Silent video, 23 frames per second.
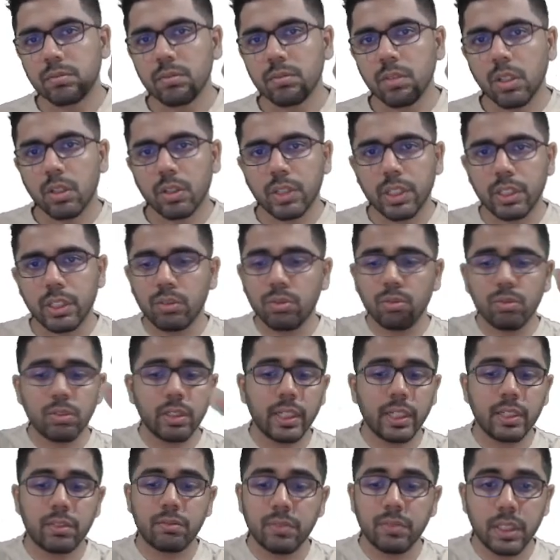Okay, don't
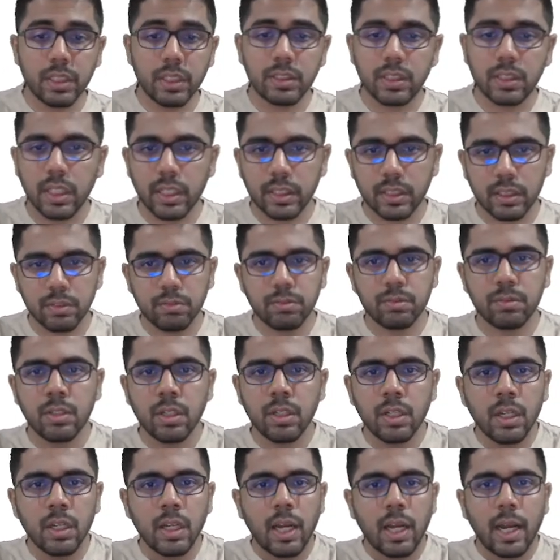get very selective,
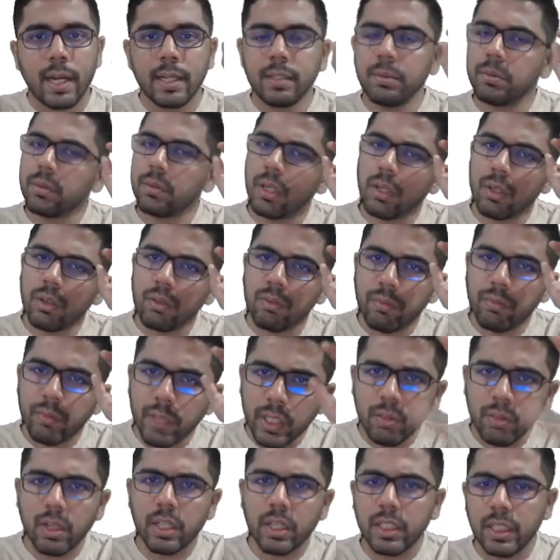and when you
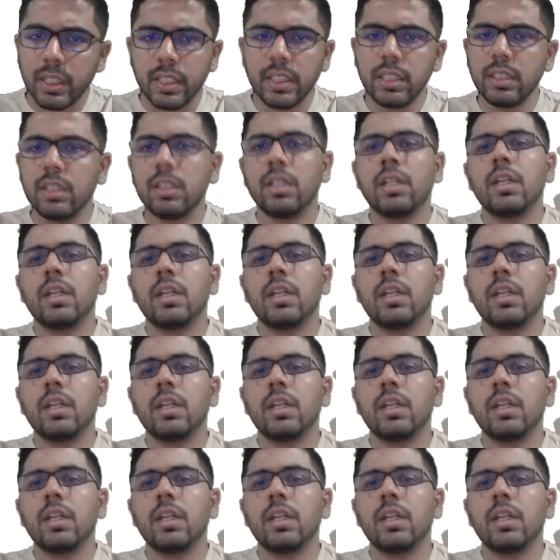are reading,